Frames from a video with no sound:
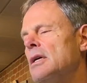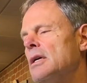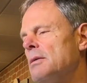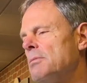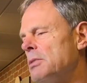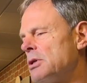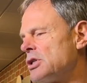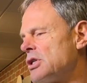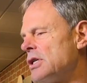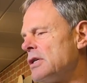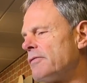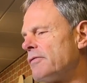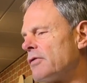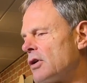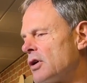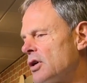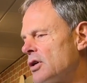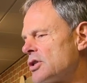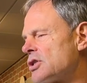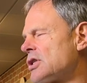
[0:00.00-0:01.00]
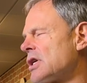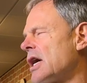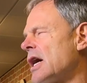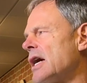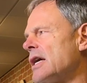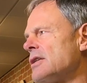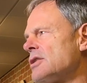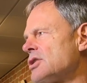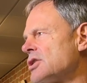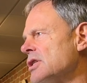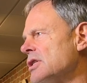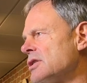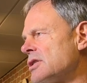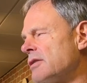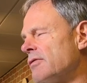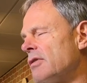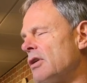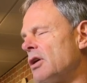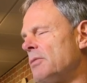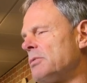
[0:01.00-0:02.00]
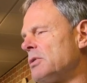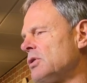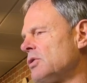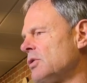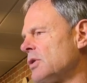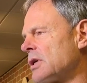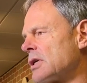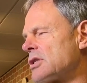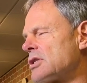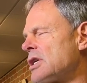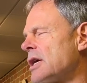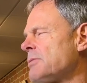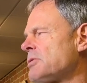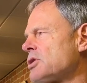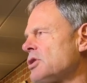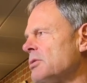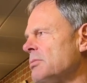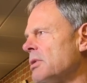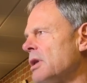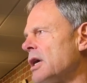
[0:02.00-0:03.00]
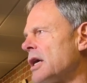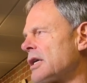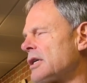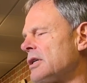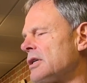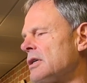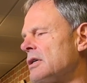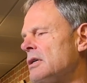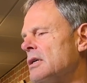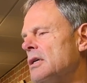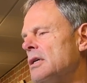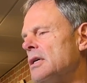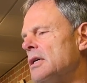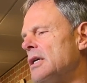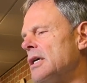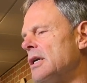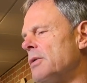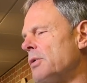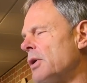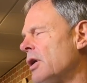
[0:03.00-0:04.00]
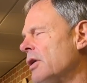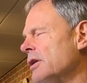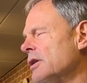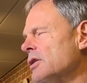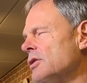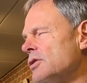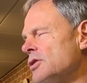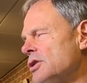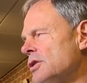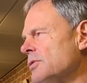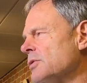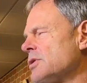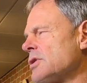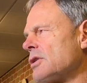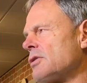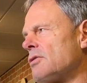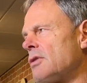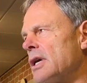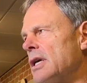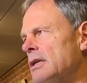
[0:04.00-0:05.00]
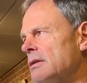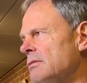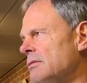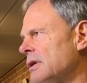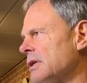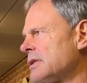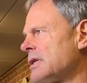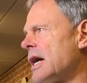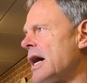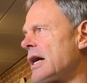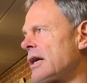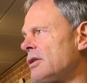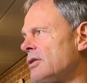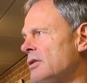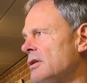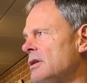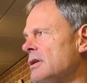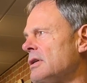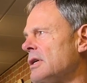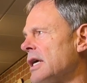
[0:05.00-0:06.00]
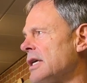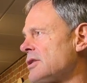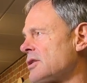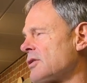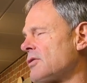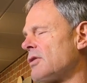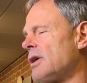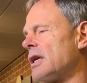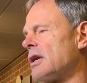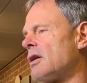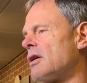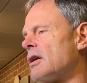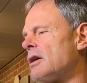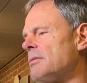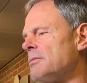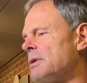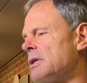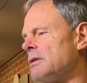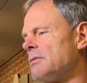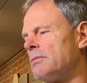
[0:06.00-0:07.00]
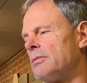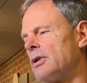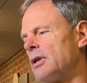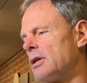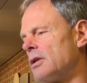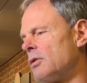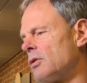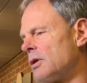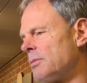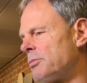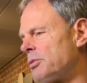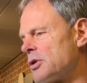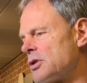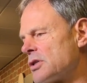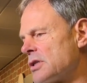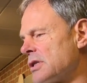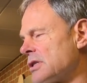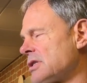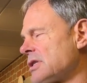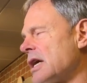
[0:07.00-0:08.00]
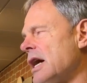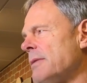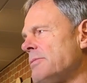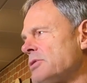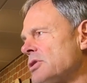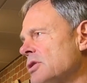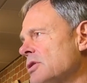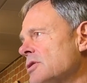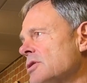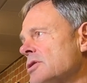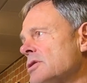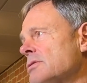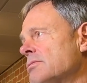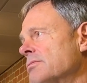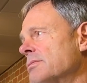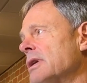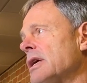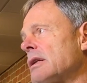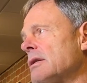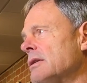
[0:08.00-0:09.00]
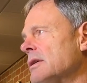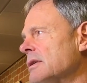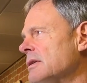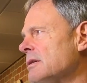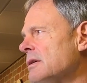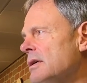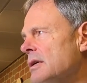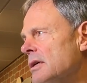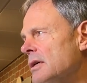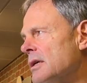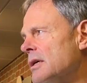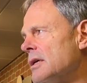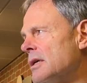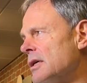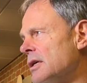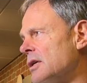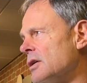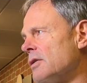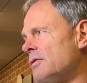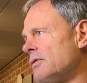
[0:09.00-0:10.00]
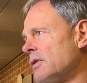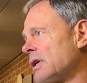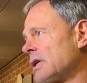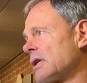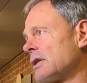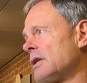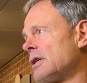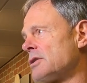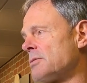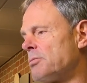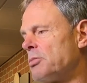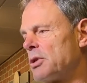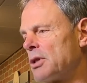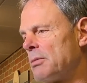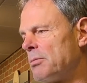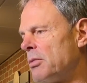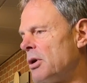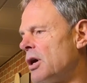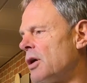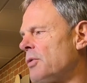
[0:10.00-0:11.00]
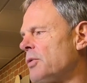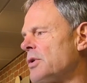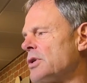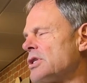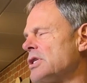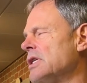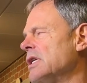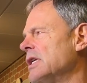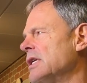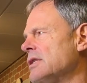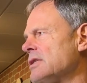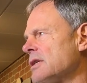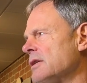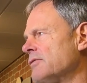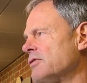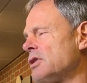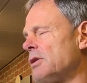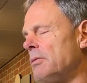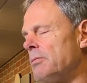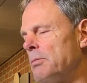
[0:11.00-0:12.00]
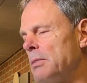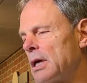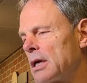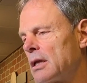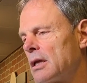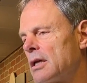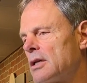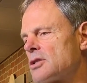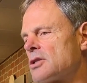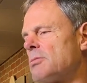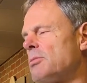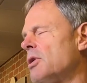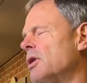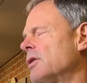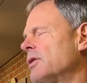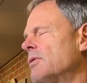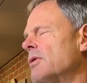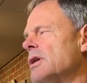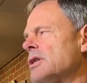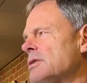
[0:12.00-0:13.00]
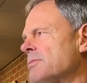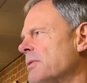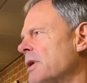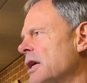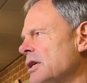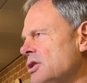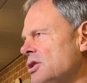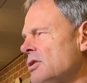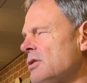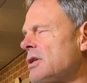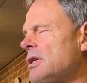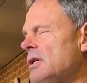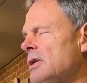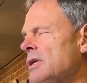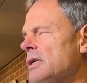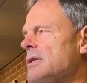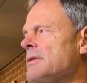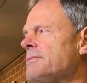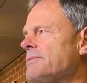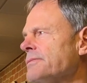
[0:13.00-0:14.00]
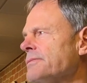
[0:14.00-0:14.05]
But she, for her size, she's developed into an exceptional blocker. And we already knew she was a great attacker and has a great arm. And really the only person that stops her is Nicklin. Nicklin doesn't put the ball where she needs it. If Nicklin gets the ball in the right spot, she'll kill it.